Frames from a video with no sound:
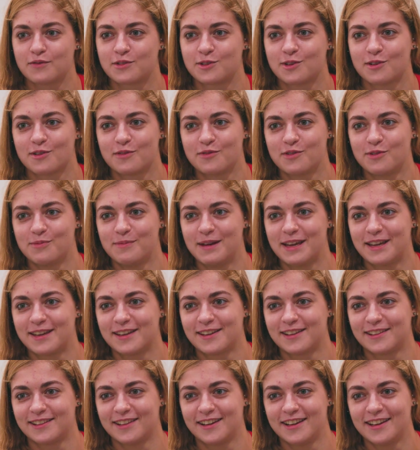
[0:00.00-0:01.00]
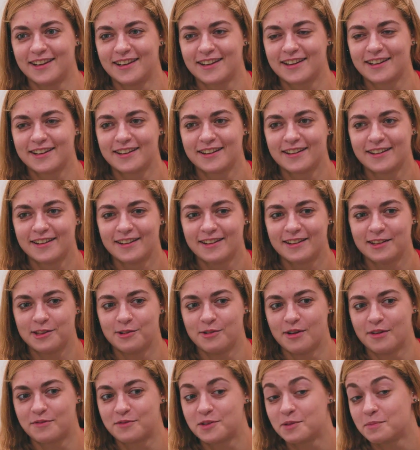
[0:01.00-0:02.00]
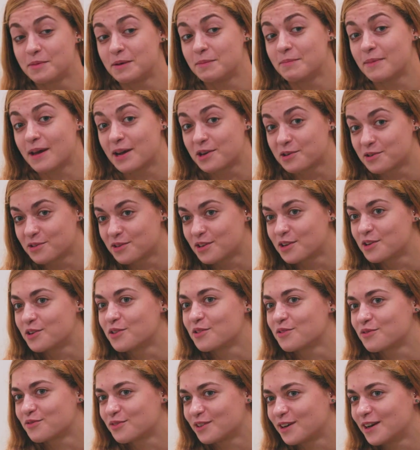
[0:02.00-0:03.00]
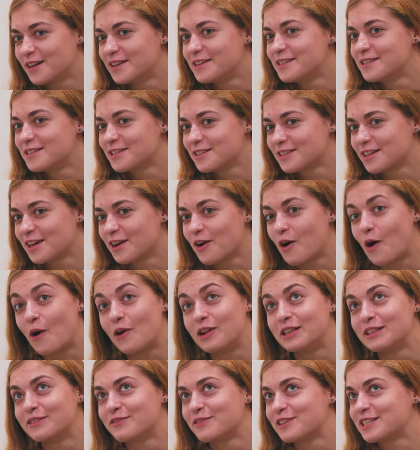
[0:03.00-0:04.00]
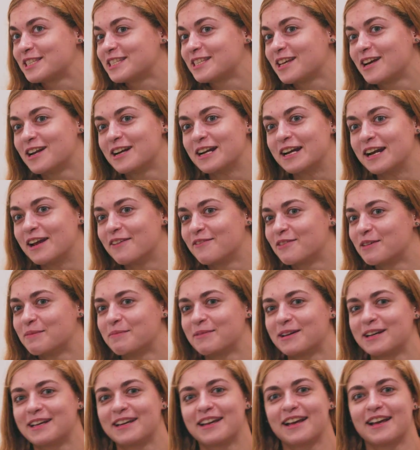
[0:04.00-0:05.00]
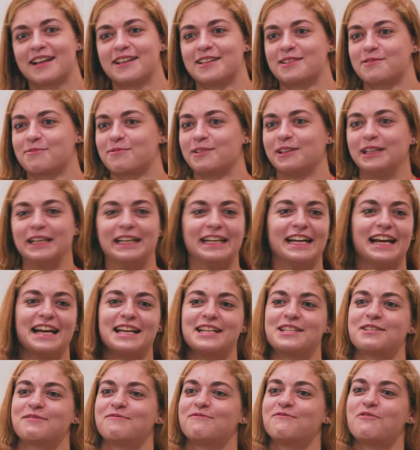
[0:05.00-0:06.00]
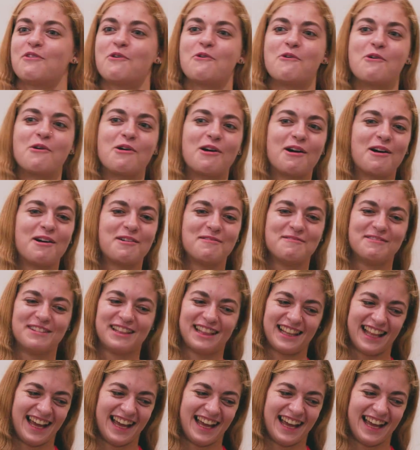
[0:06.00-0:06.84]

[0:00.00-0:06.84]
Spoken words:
So if you make it like you have to be better than your friend, like all of a sudden everybody has really nice form.